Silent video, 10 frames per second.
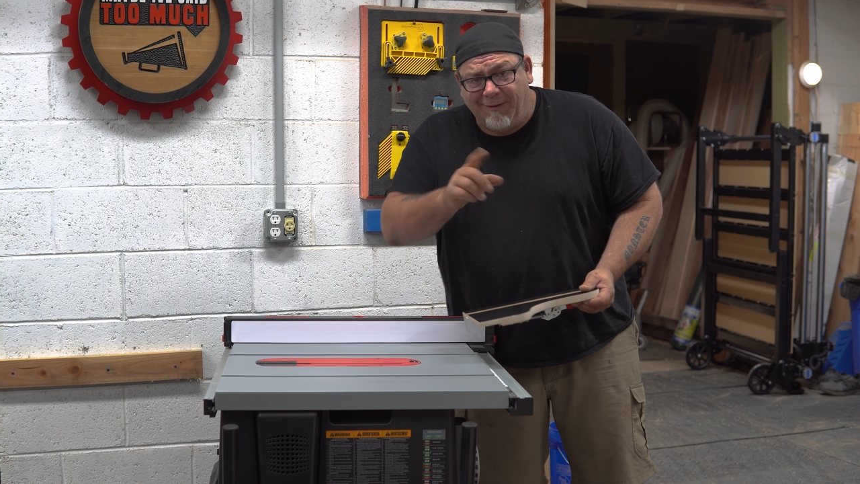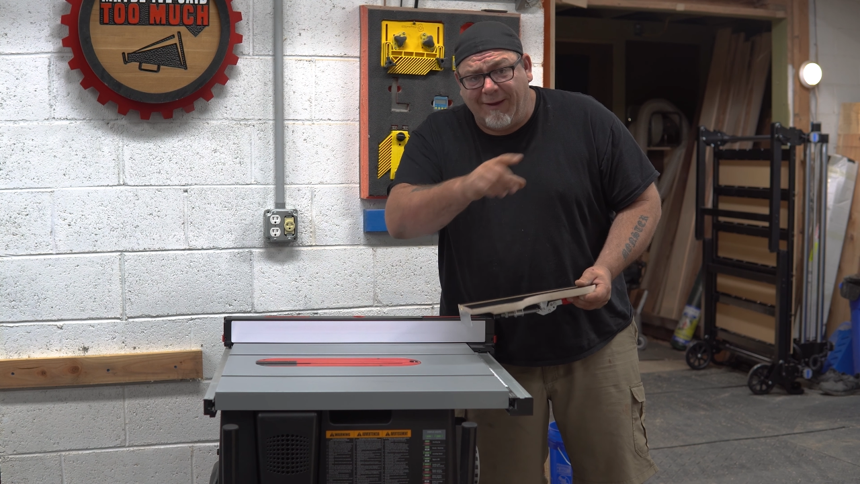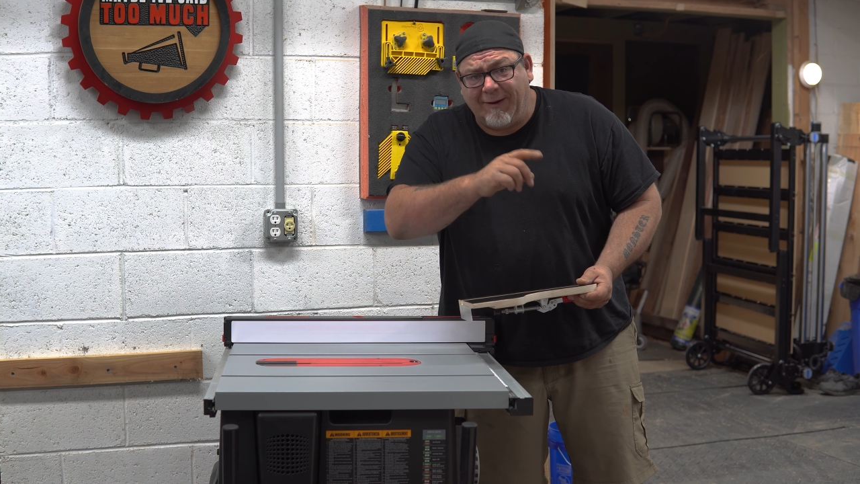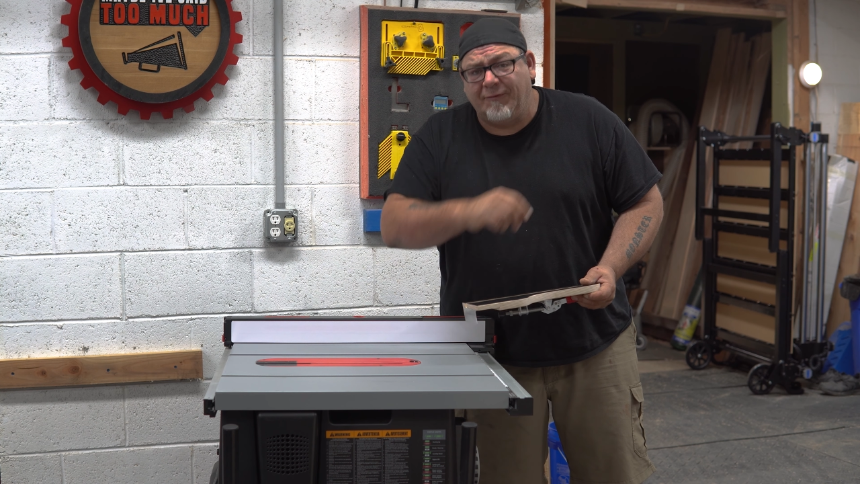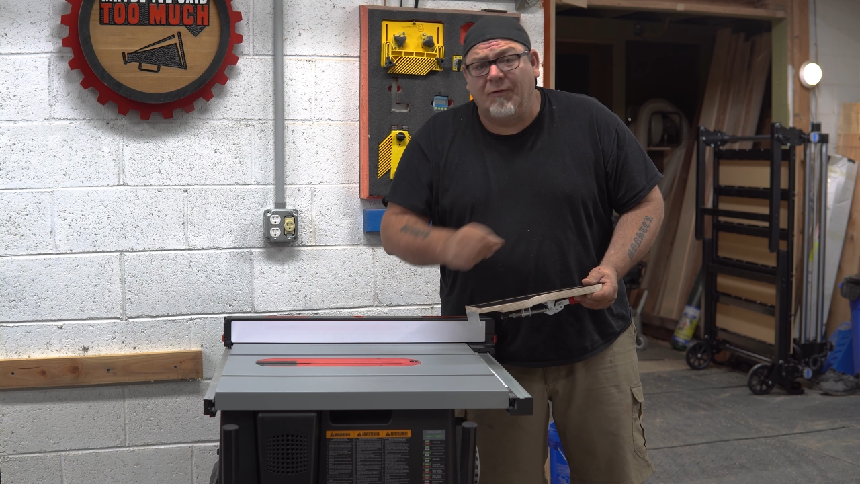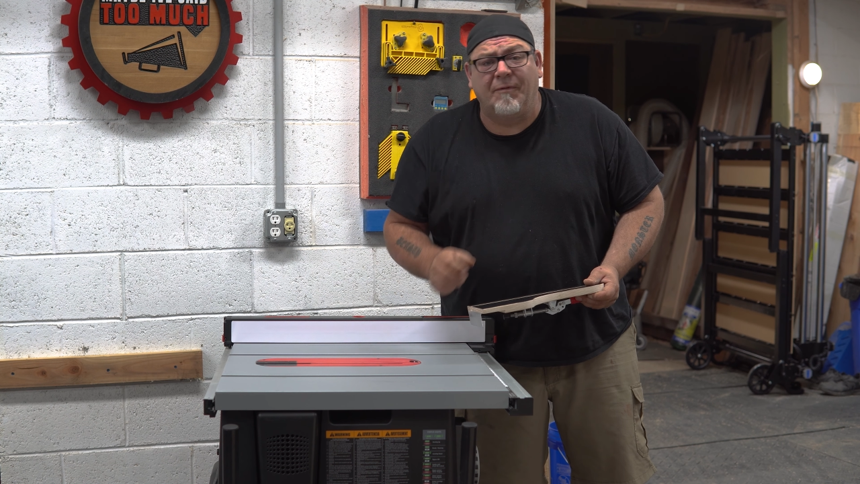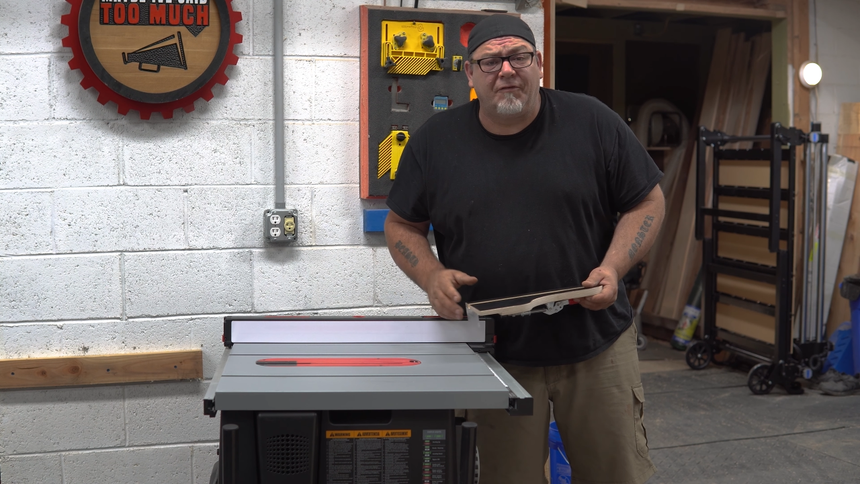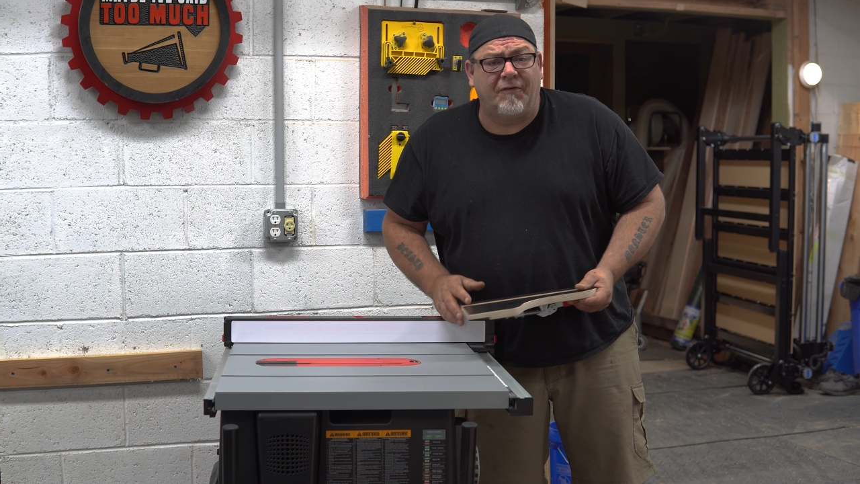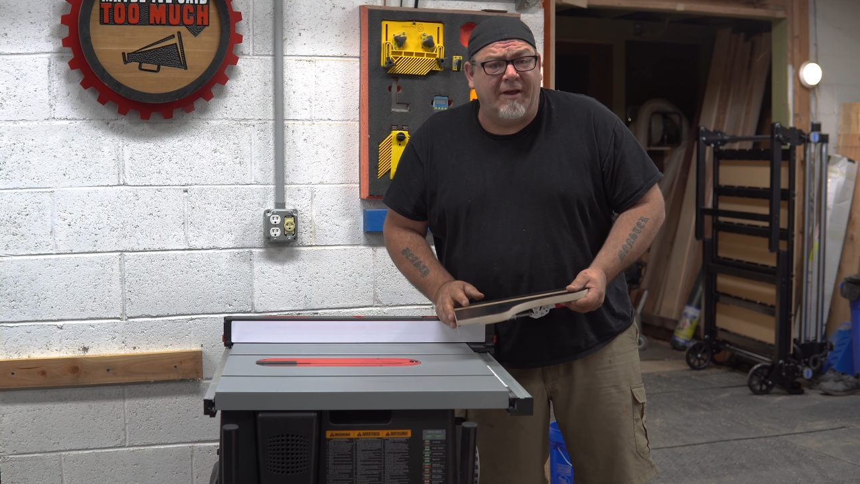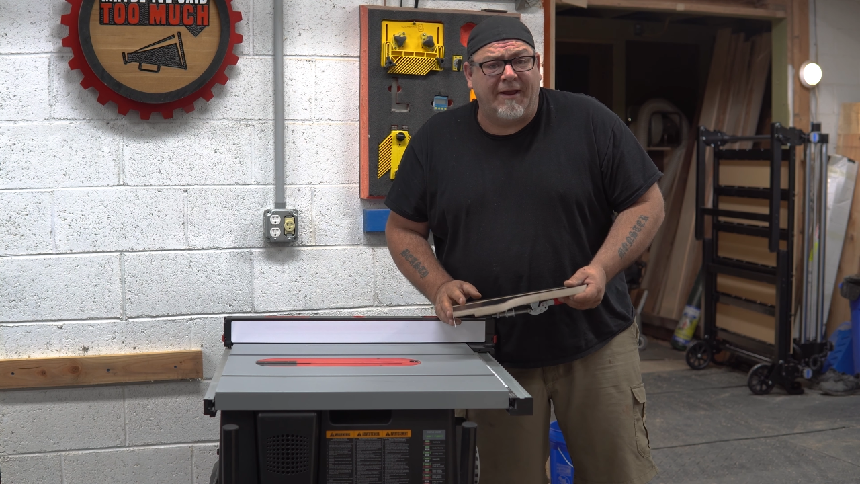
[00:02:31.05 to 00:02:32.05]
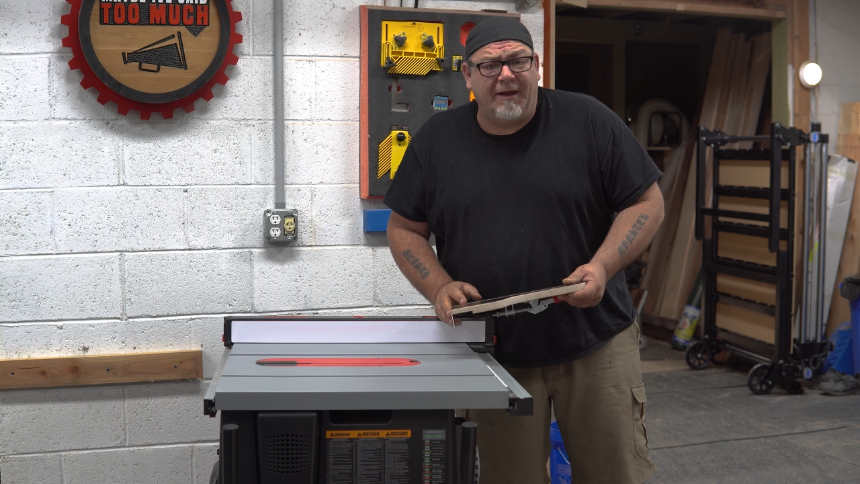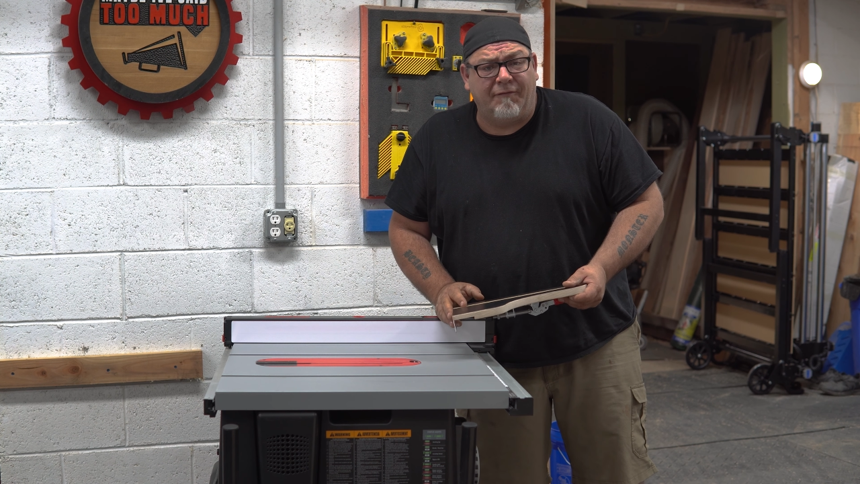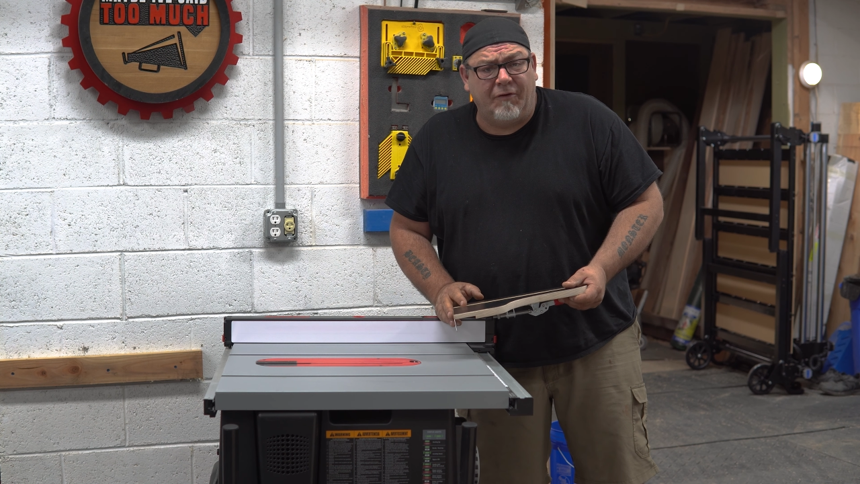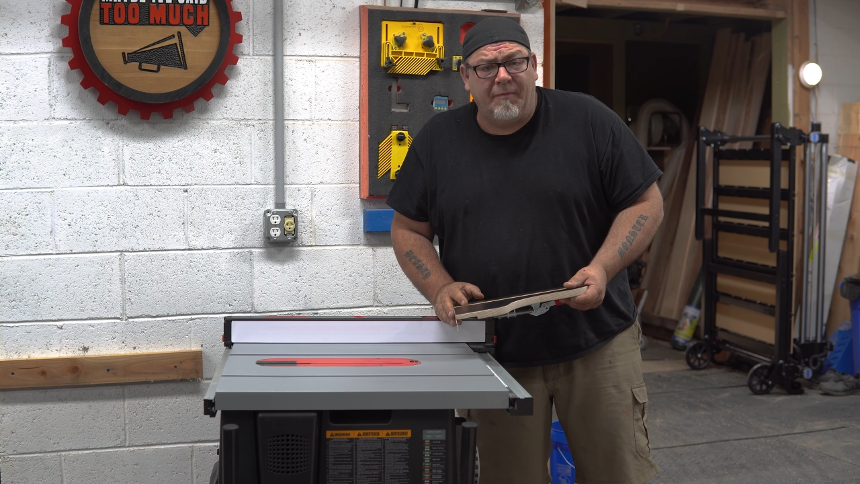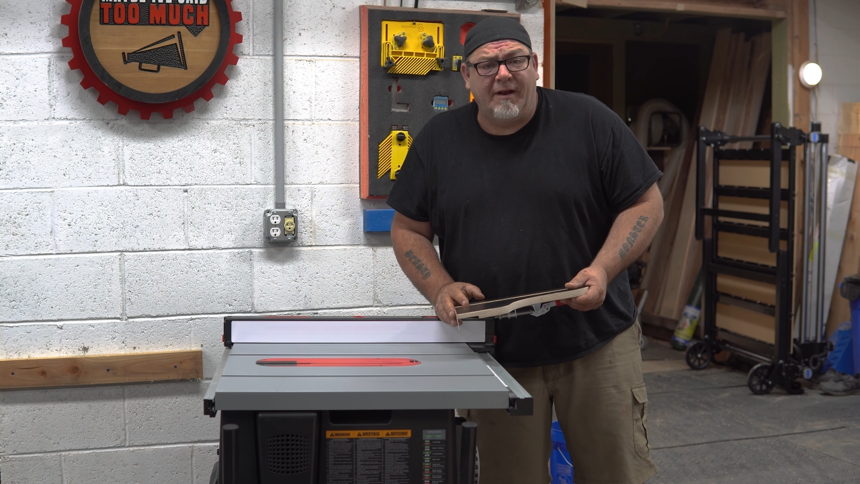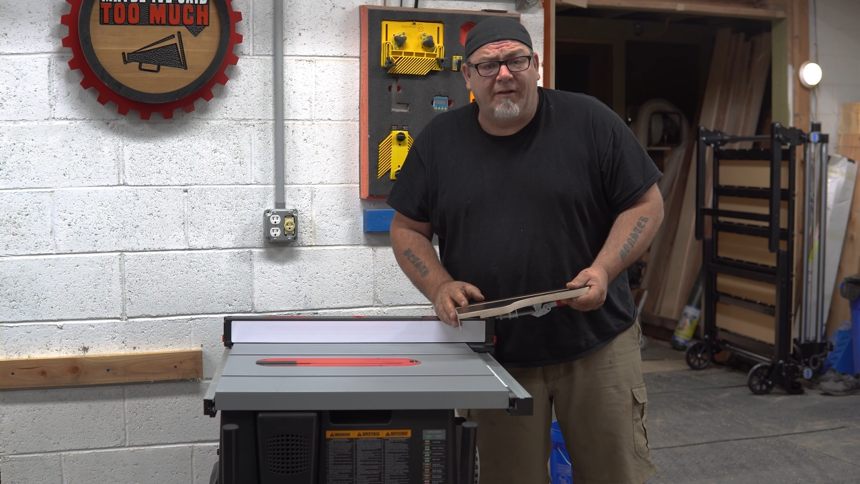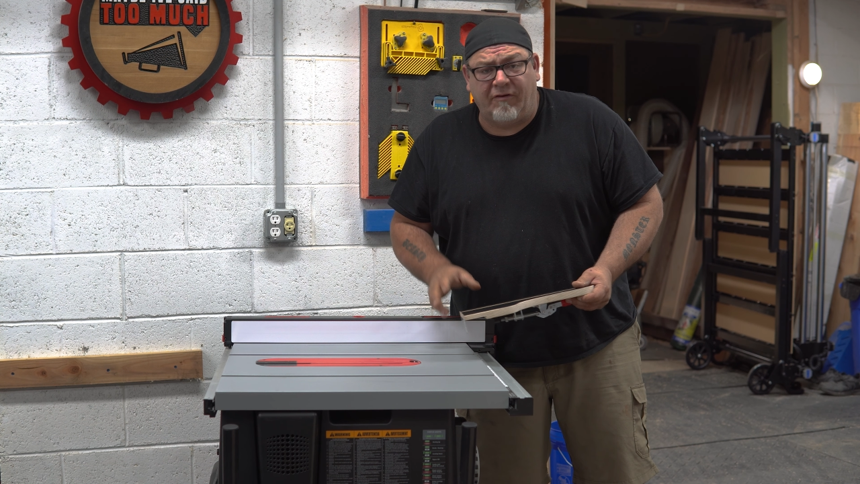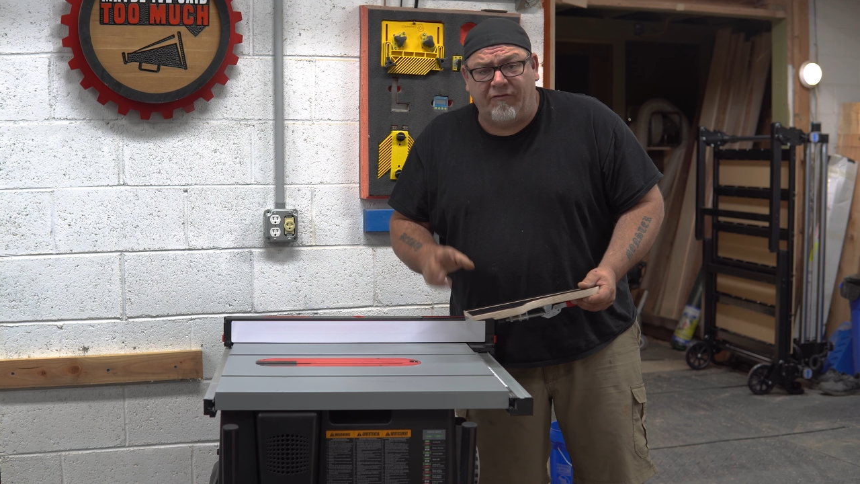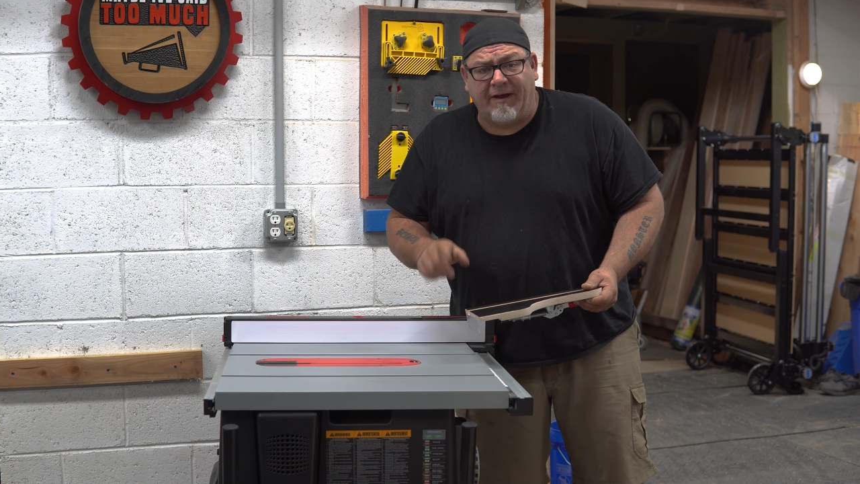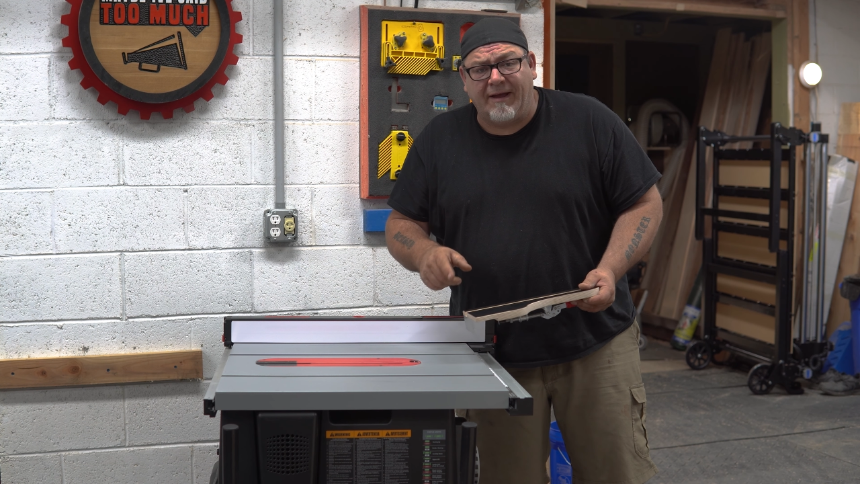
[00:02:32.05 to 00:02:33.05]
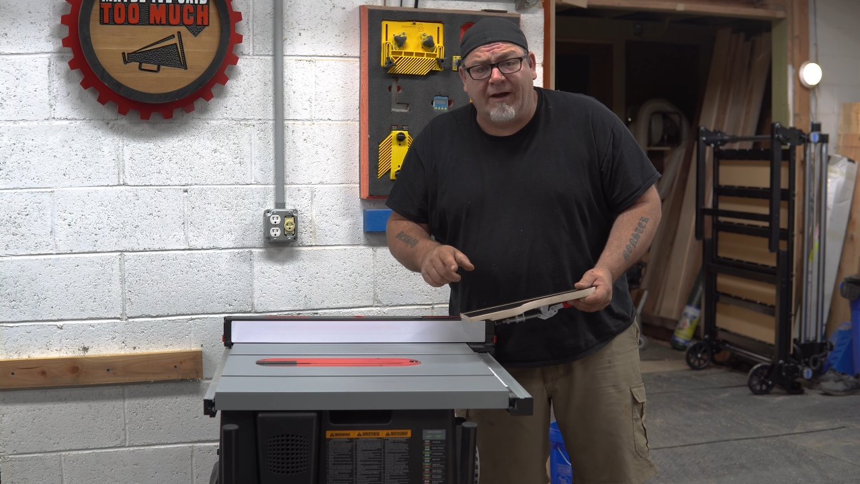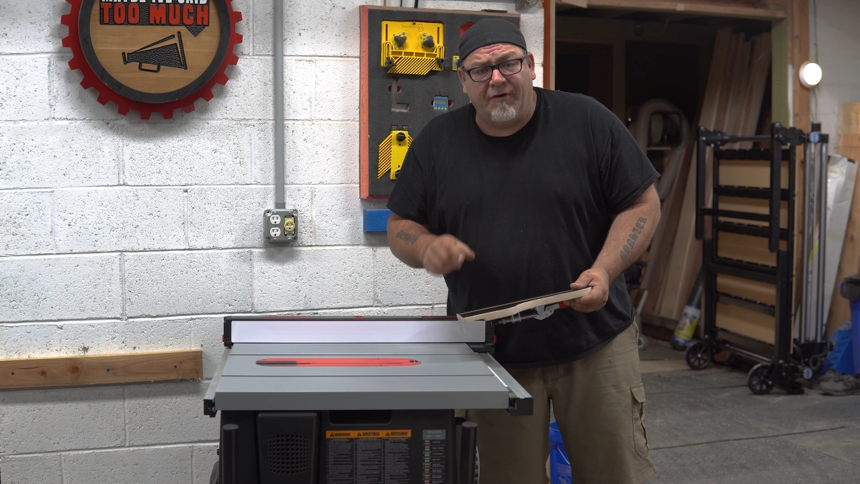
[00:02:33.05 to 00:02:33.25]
Thank you so much for taking a few minutes to check